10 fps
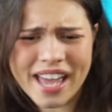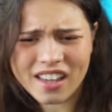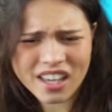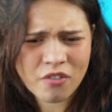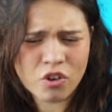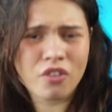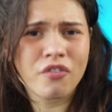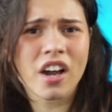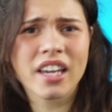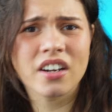if you're
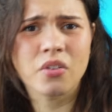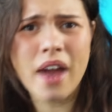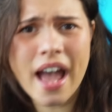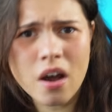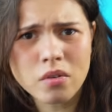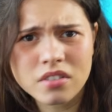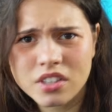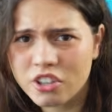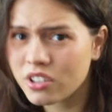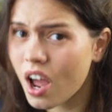fucking around, you're
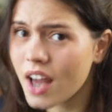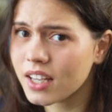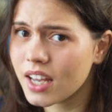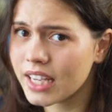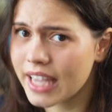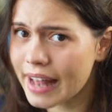not gonna get a